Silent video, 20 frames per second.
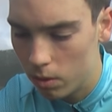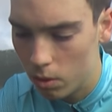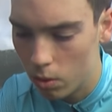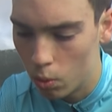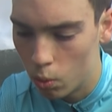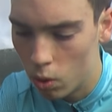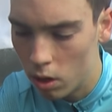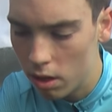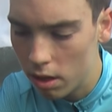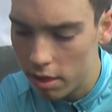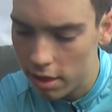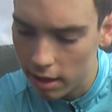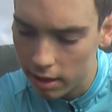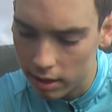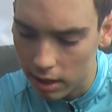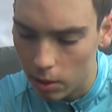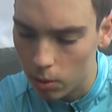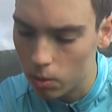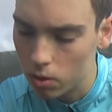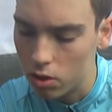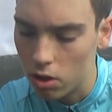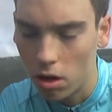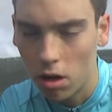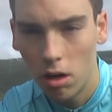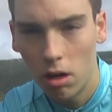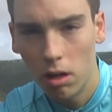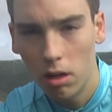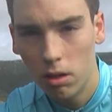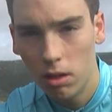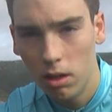One thing that was
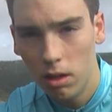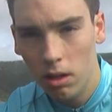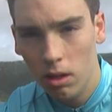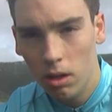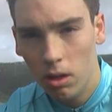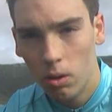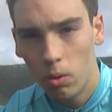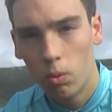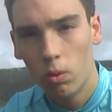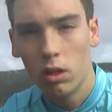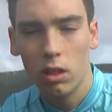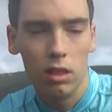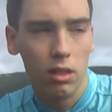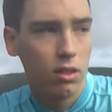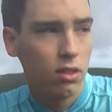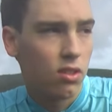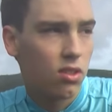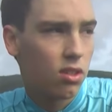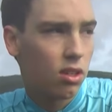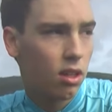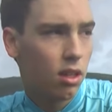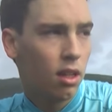hard was